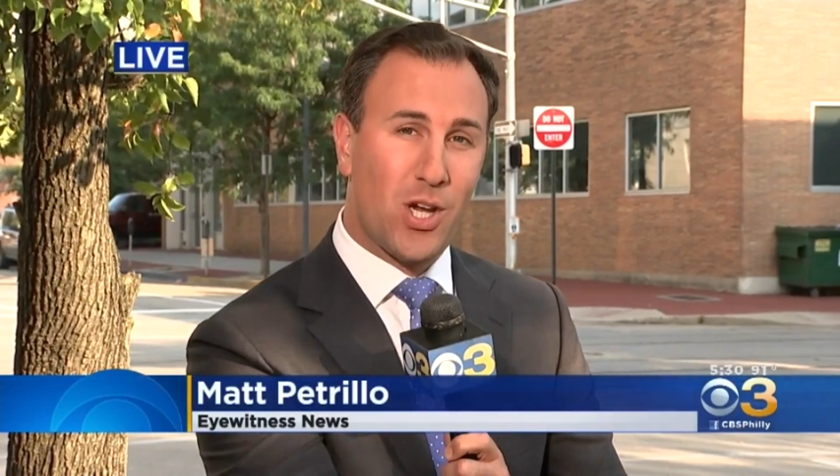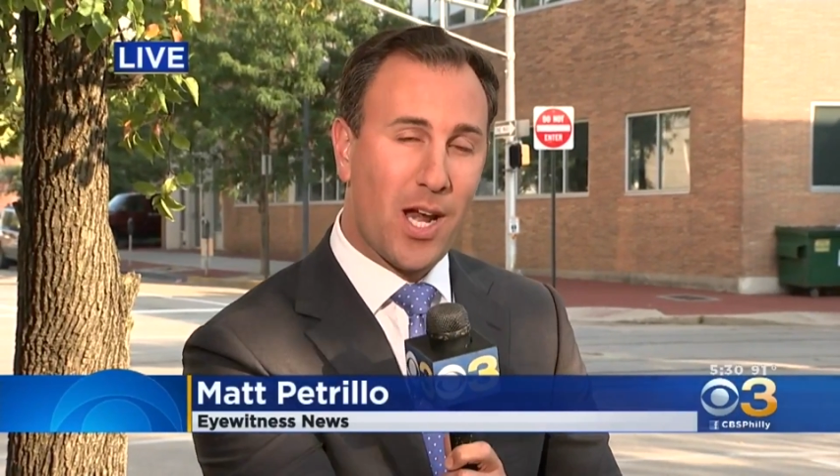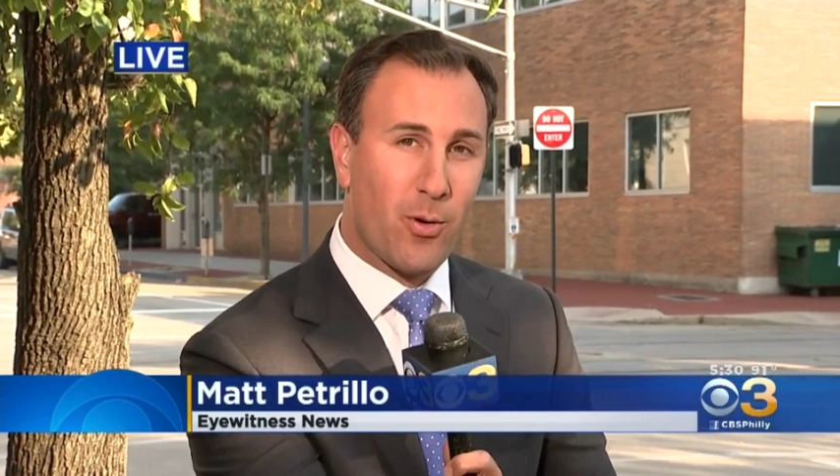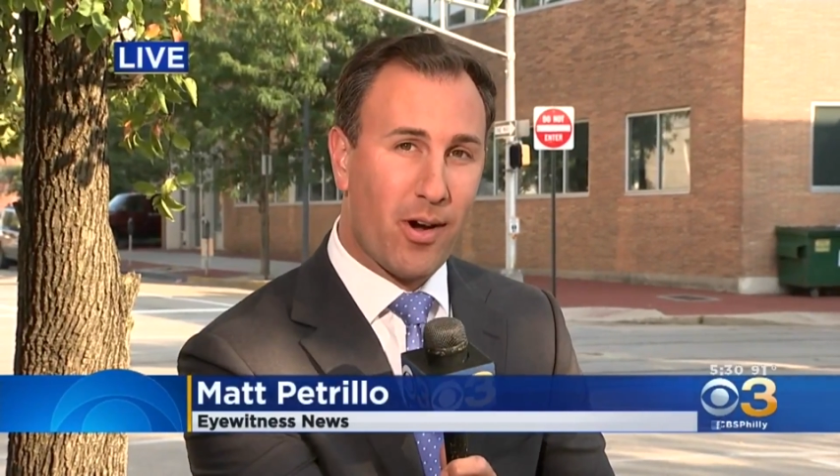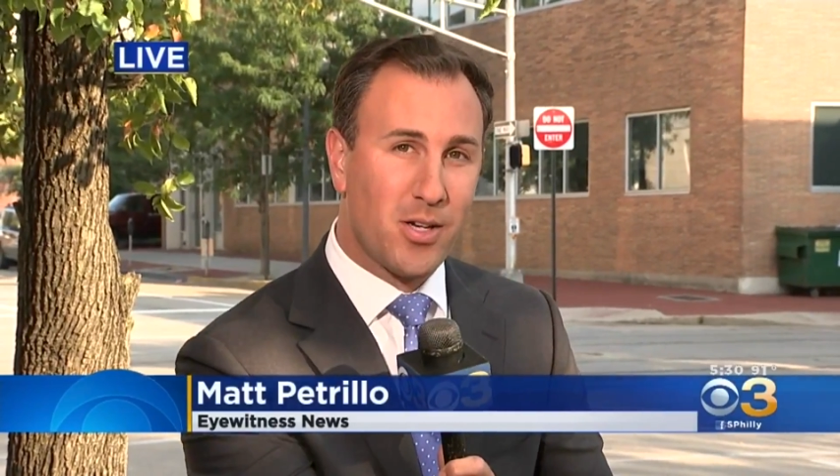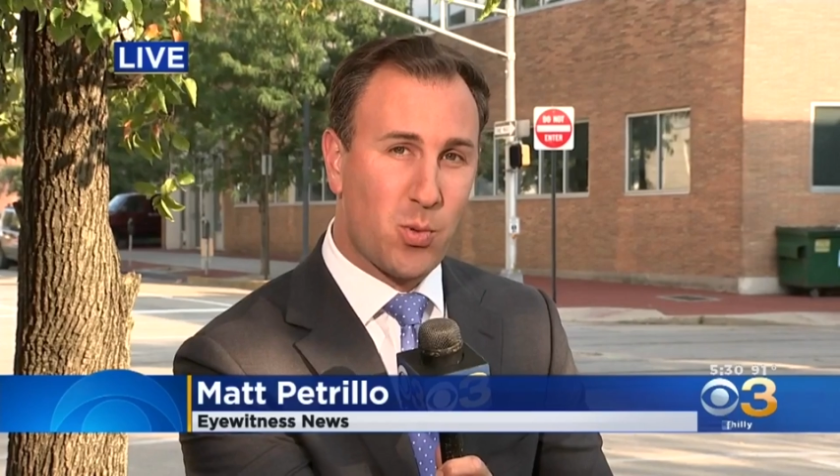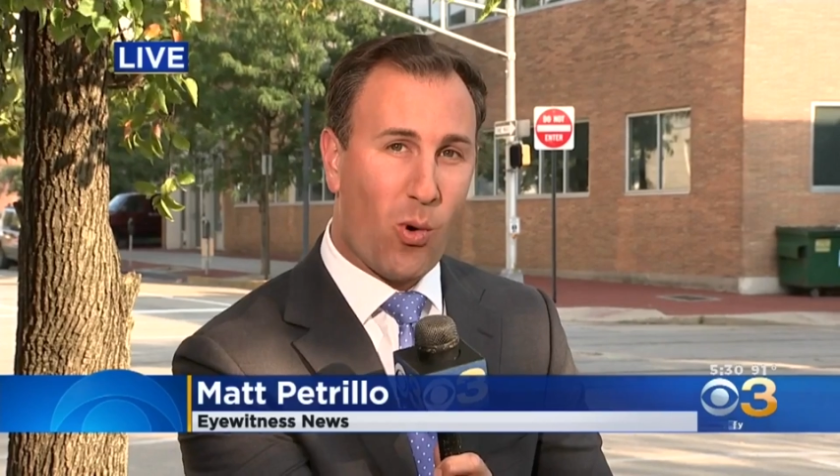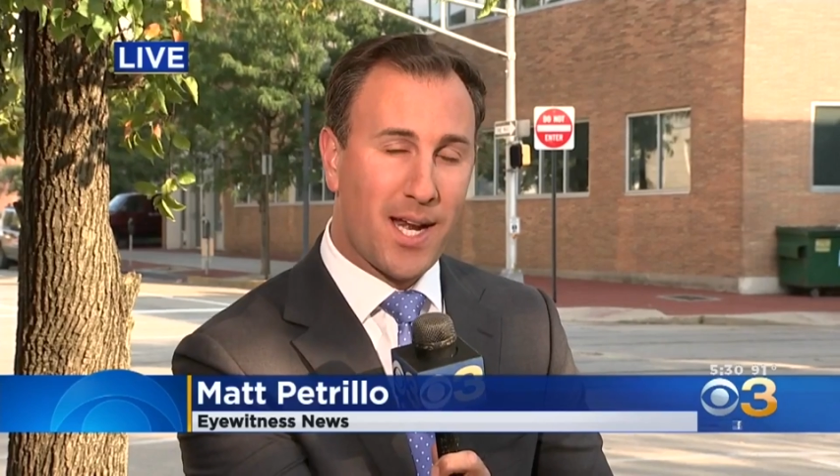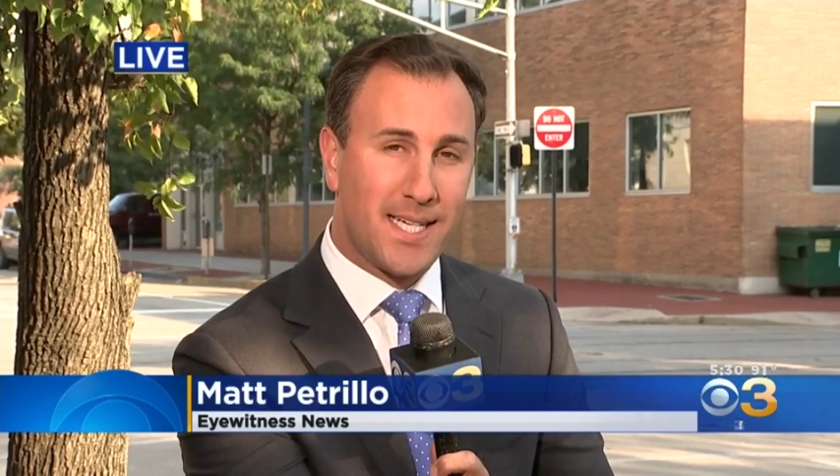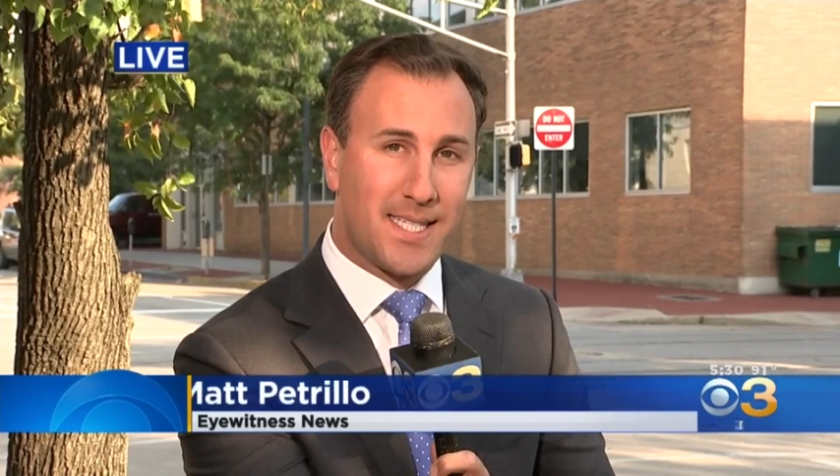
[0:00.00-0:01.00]
January
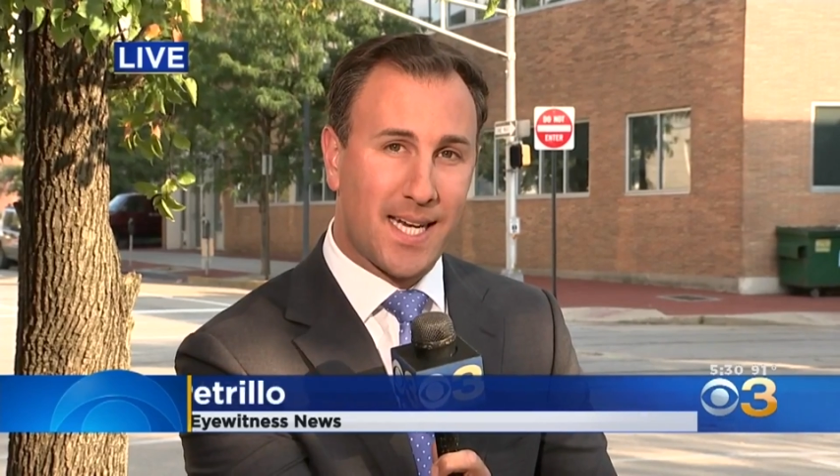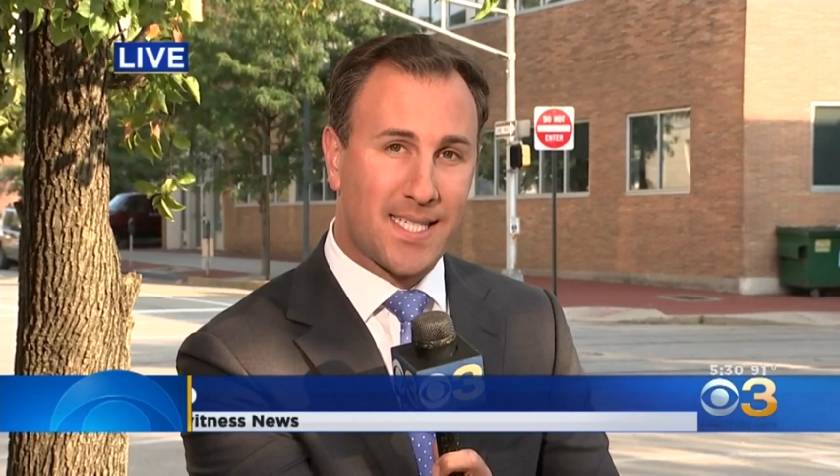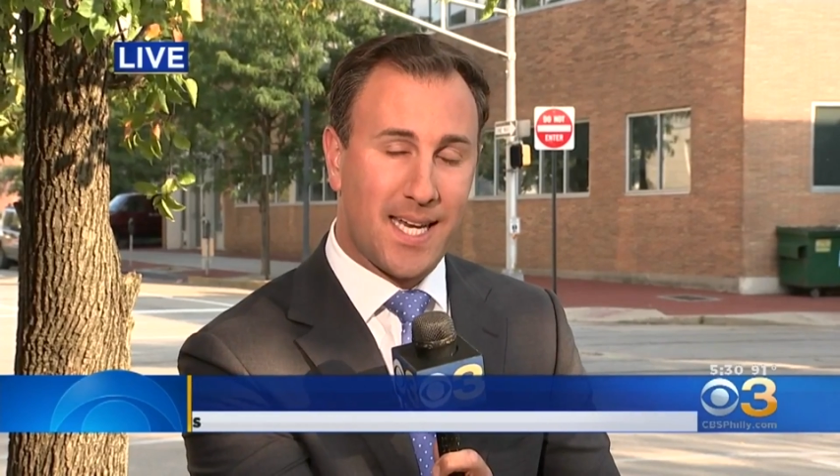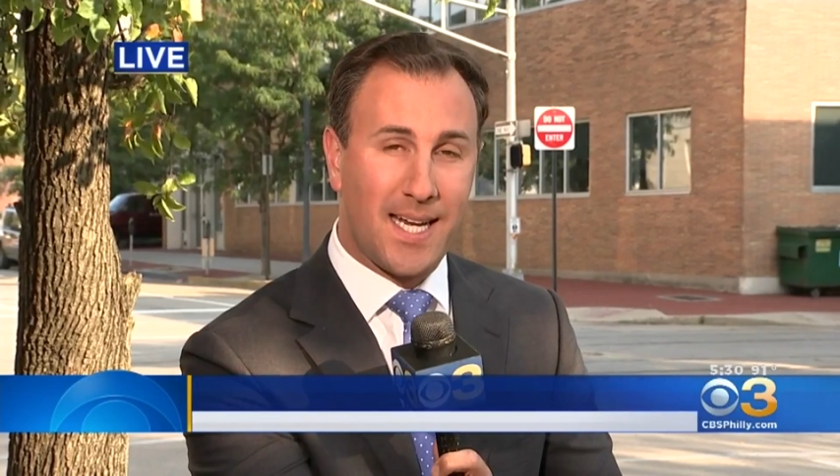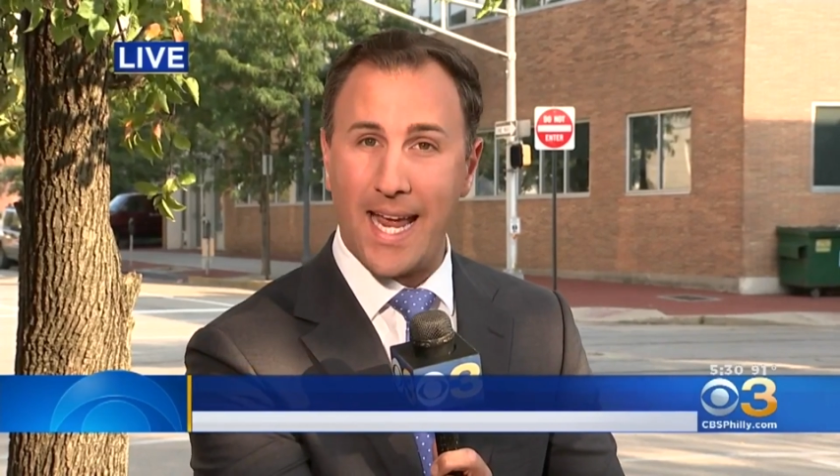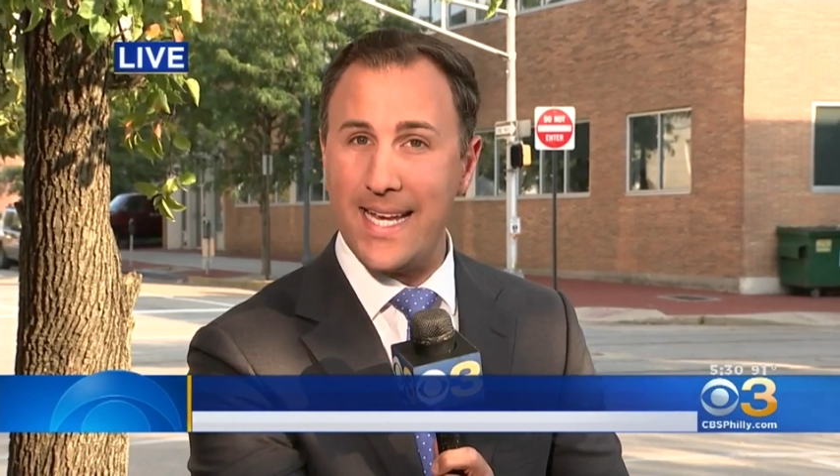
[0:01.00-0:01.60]
2016.